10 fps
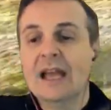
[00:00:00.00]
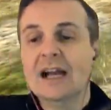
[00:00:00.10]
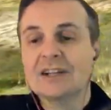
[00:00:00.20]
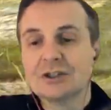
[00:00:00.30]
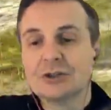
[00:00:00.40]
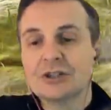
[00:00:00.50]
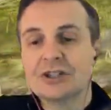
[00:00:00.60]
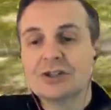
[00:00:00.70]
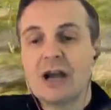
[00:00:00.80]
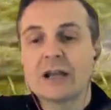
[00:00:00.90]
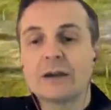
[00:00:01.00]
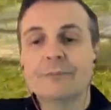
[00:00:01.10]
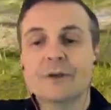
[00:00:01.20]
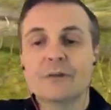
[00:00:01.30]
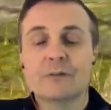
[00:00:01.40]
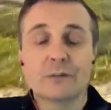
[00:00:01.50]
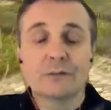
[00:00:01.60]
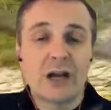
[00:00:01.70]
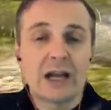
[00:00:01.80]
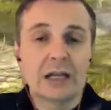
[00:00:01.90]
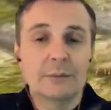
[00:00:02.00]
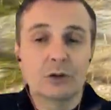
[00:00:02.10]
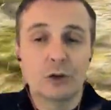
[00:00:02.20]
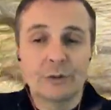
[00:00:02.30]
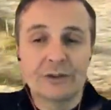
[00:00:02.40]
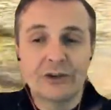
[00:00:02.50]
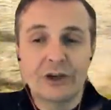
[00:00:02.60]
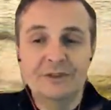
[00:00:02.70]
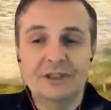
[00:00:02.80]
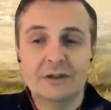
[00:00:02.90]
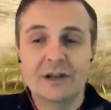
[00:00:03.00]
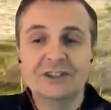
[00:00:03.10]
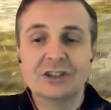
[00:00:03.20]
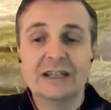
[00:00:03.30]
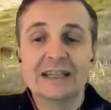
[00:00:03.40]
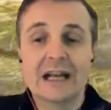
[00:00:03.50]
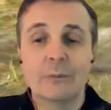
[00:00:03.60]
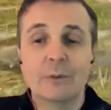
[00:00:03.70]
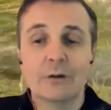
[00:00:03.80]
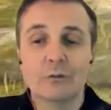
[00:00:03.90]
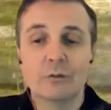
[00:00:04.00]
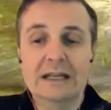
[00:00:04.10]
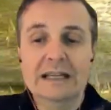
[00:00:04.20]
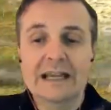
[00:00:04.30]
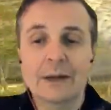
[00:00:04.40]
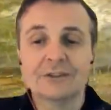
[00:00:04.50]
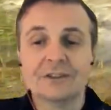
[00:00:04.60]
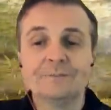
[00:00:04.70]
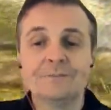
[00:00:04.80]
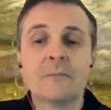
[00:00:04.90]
As I try to track him, I fluff tracking him a couple of times here. Eventually I get him when it really counts.